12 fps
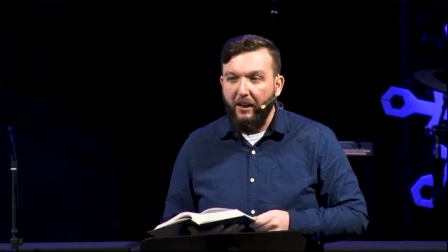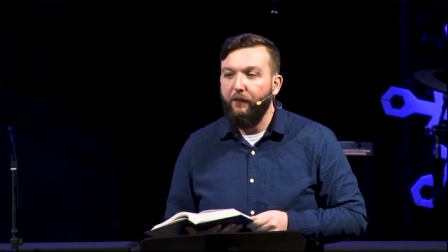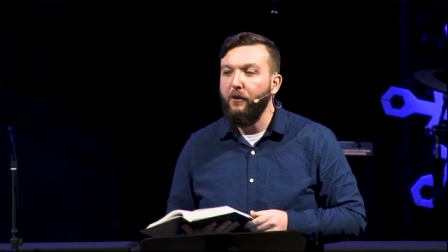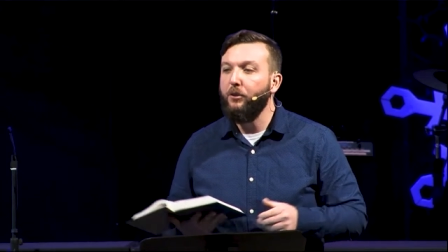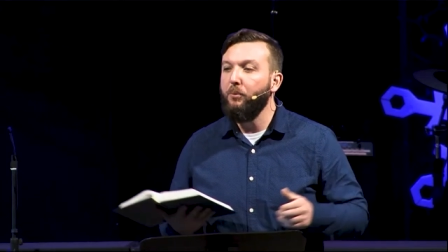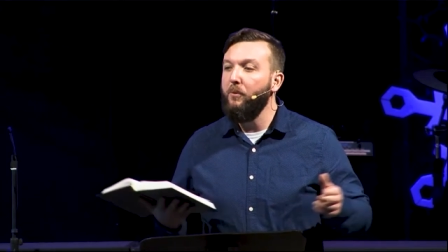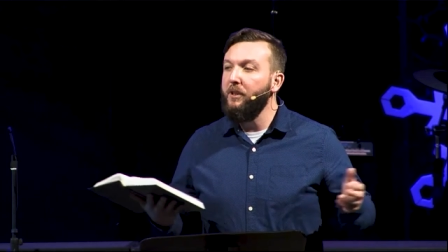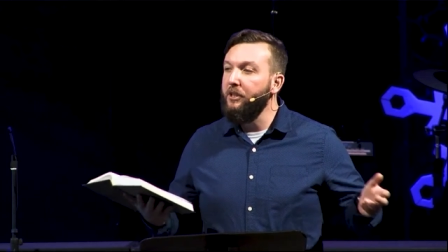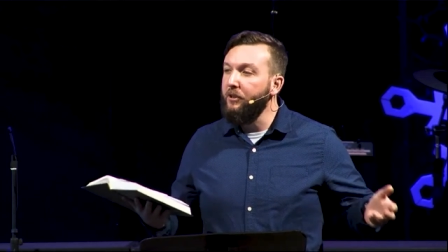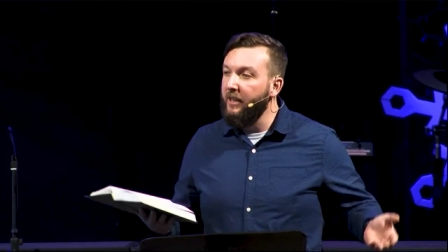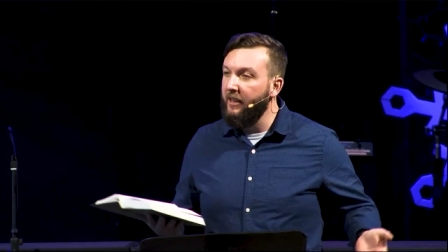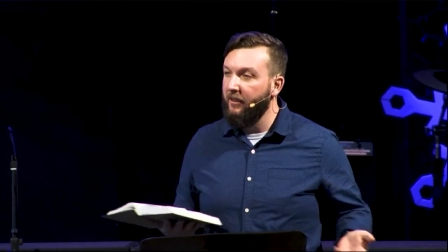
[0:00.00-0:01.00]
And, folks, what we
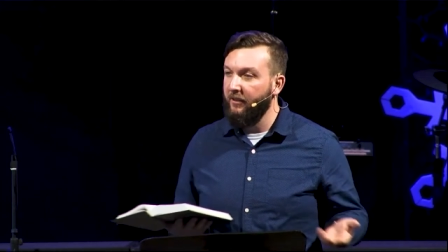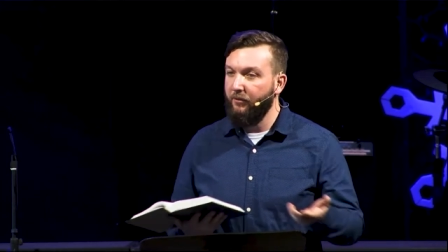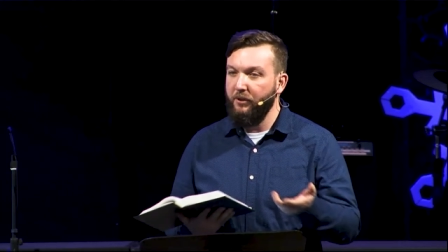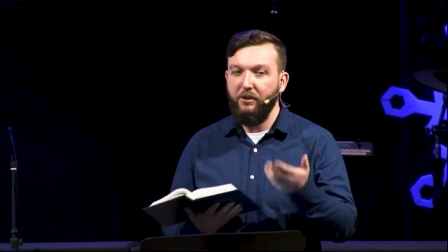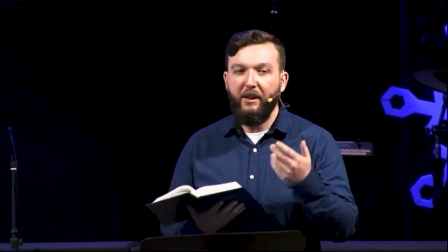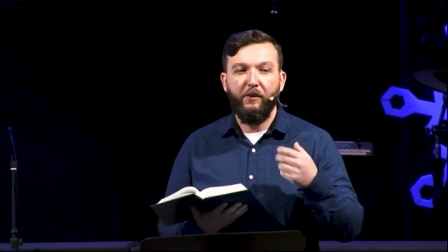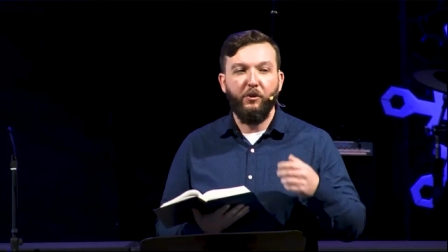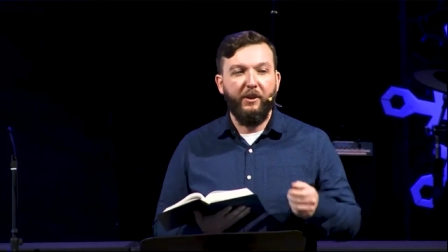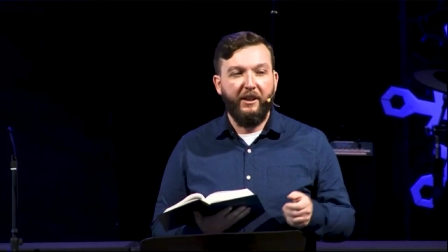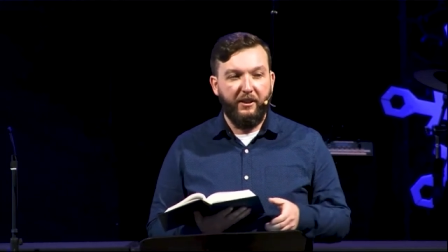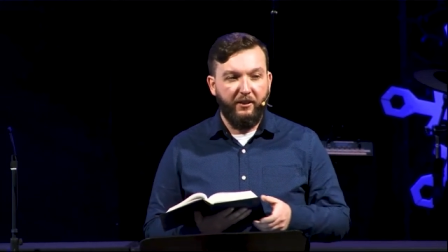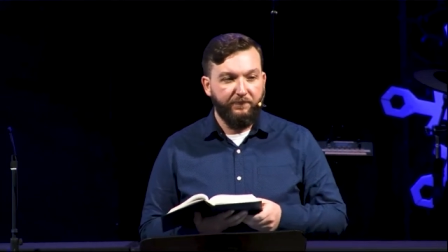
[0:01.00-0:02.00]
do here, we do it every
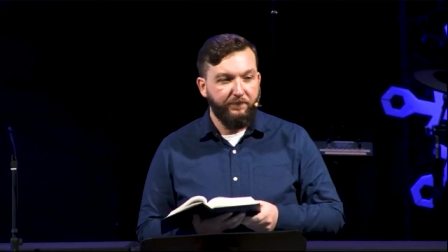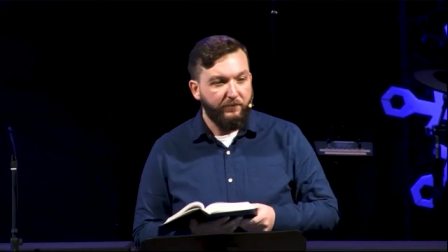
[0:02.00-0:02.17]
week.